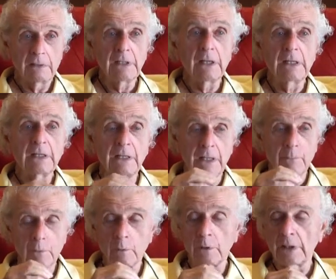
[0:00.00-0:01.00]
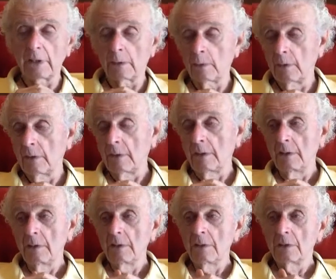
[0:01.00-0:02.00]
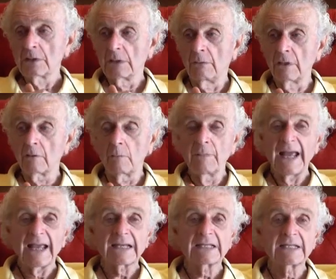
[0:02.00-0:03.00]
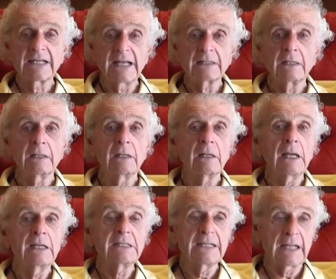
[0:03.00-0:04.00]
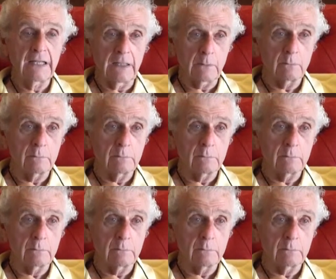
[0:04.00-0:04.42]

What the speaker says: Yeah, he came early. So Uncle Max sent a ticket